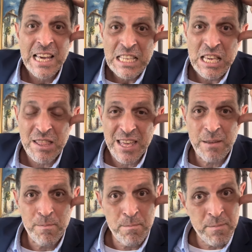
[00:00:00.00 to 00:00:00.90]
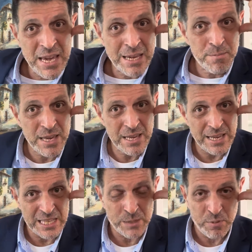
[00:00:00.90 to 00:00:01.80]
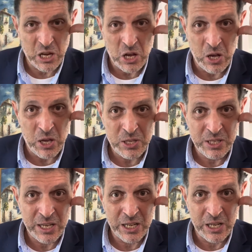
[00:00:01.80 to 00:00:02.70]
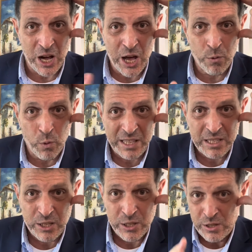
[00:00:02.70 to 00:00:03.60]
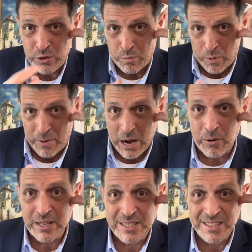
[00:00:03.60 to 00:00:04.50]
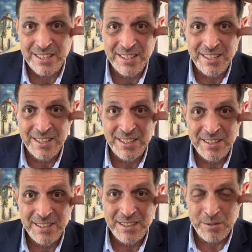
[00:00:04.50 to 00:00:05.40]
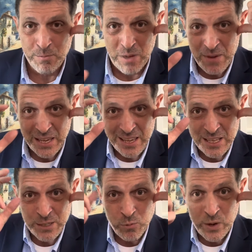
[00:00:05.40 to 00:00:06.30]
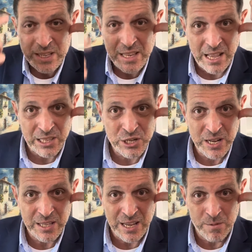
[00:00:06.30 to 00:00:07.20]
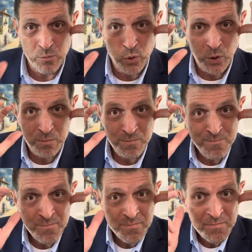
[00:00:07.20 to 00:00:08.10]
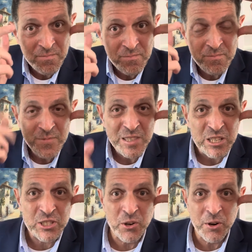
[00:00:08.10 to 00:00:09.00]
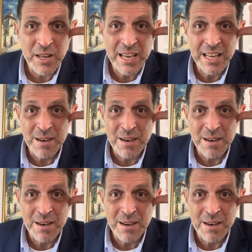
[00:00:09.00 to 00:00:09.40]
Do you think maybe it's because God wanted to prepare us by making us more intelligent and more discerning.